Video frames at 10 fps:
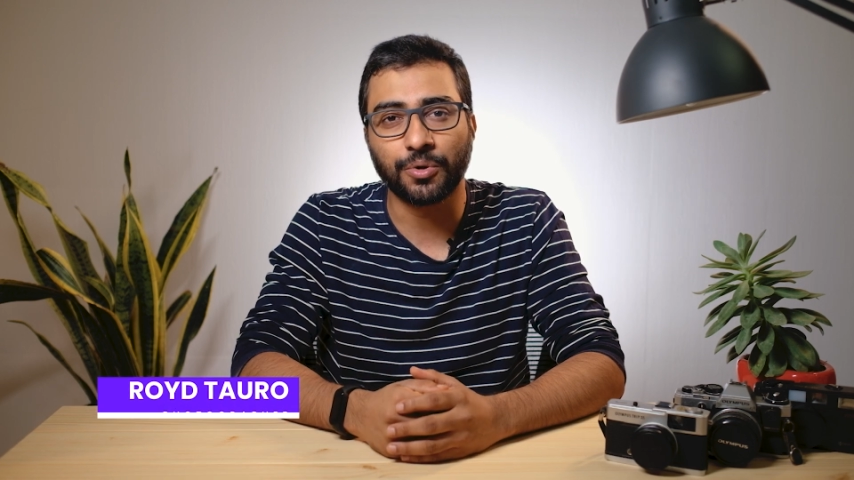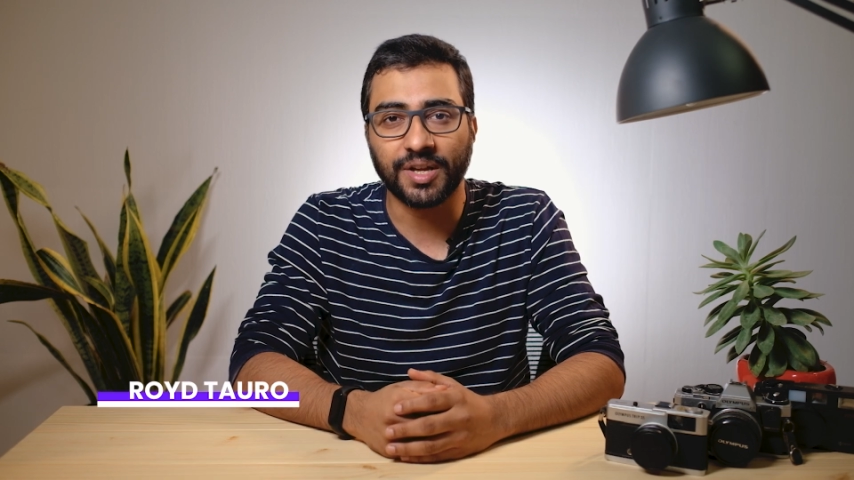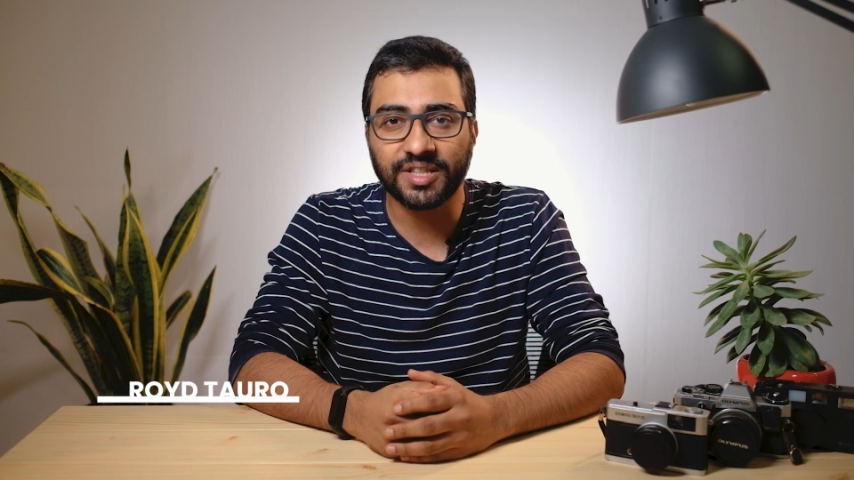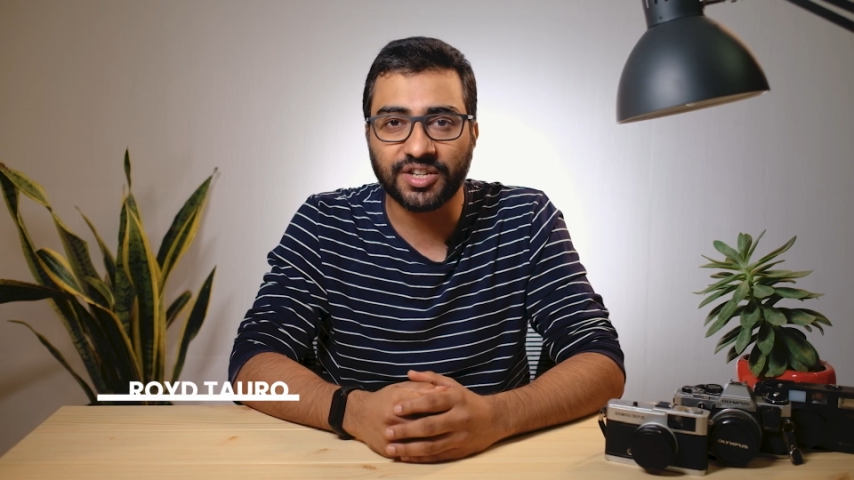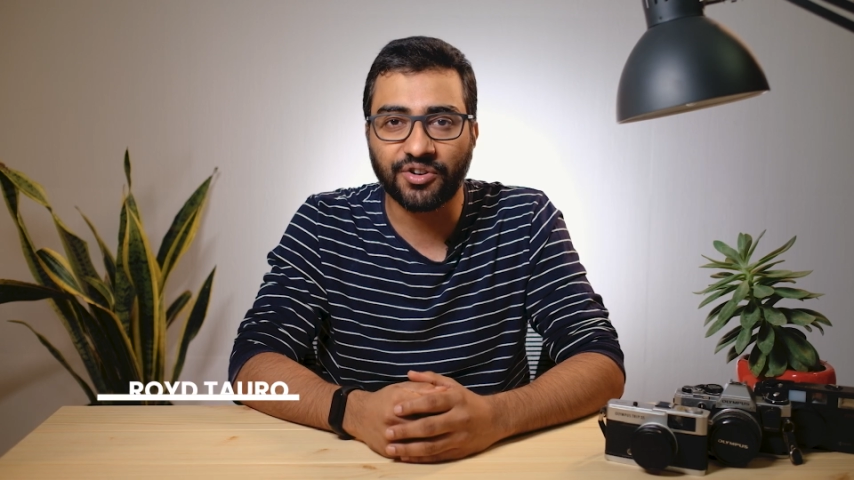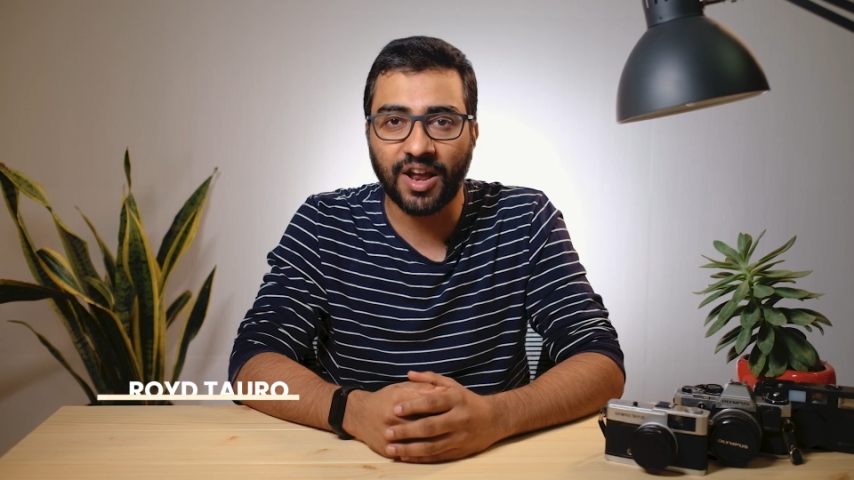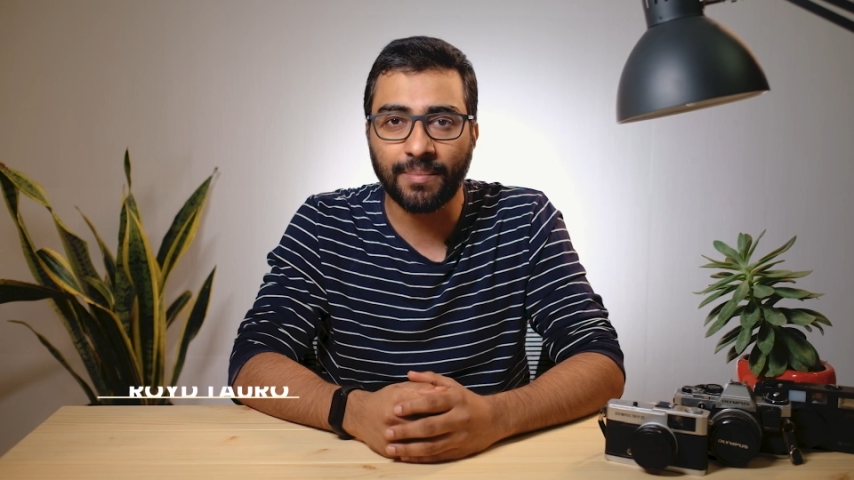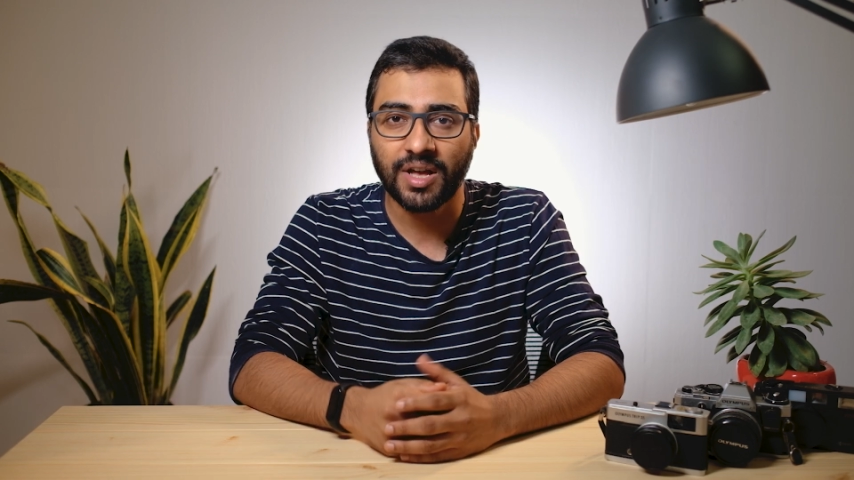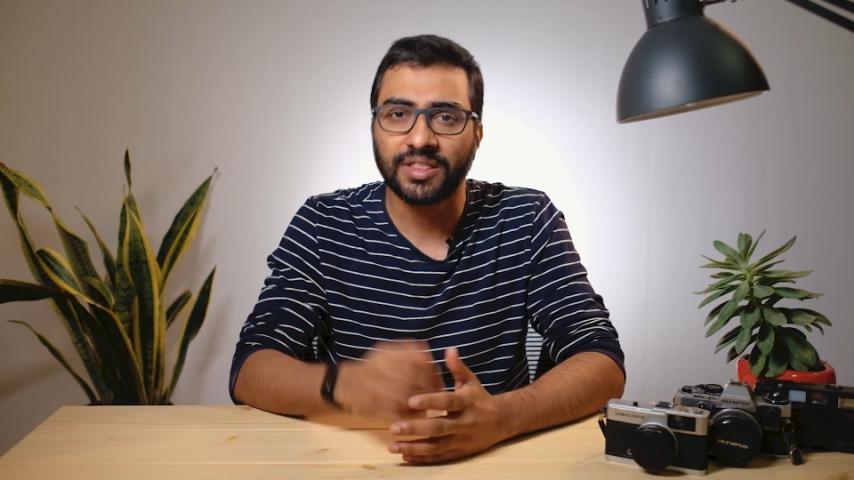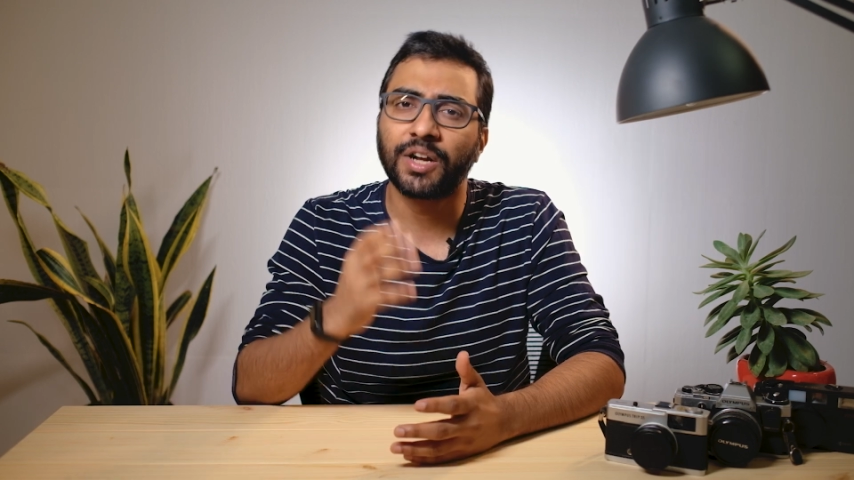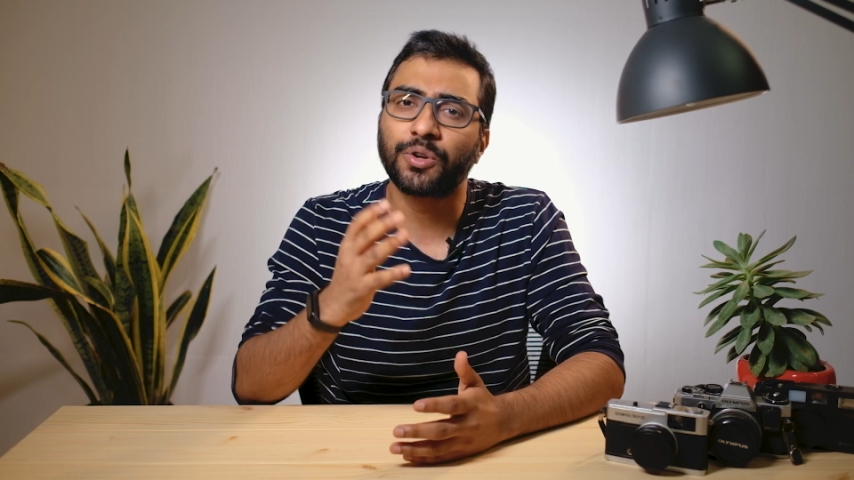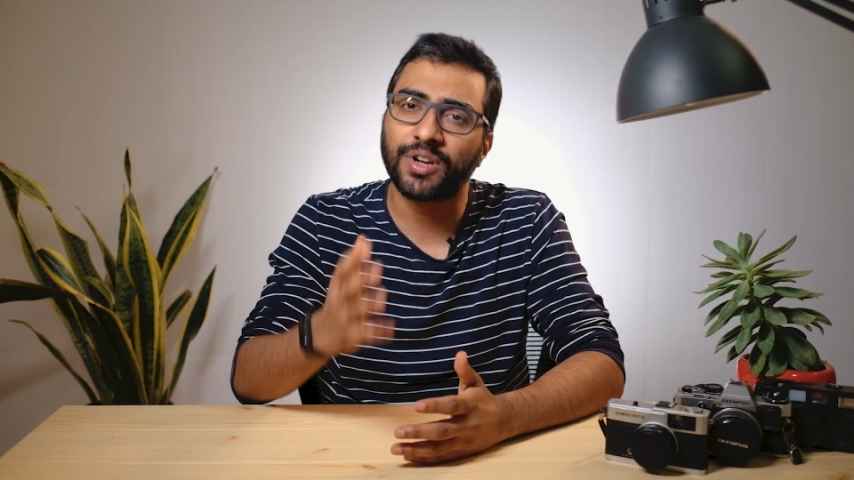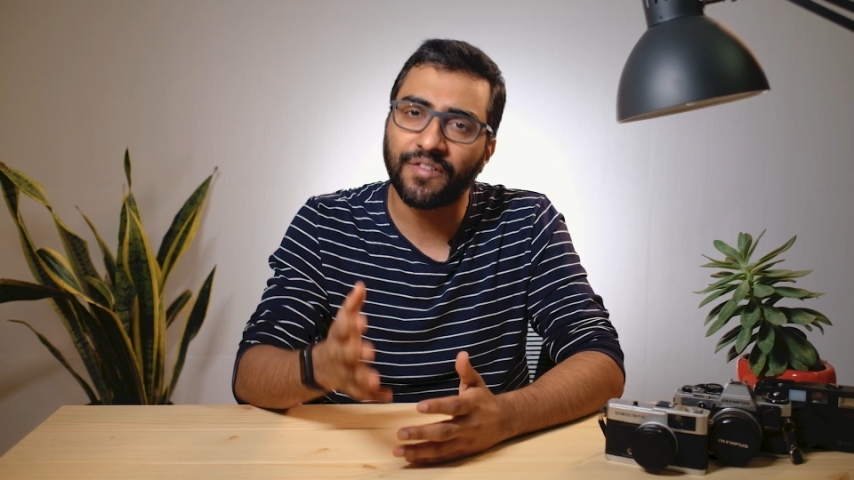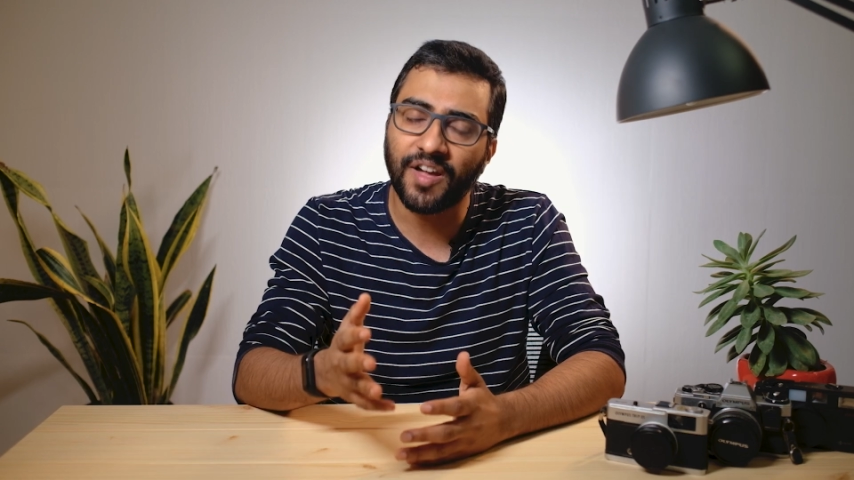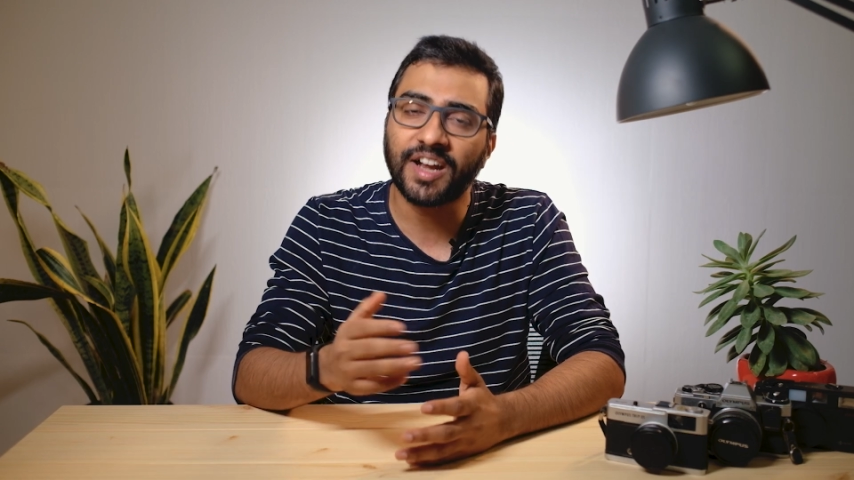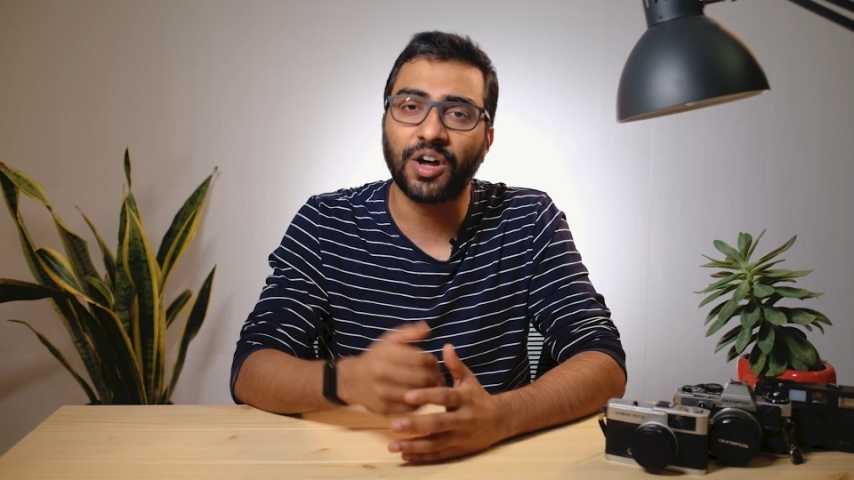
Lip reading: Instagram that could affect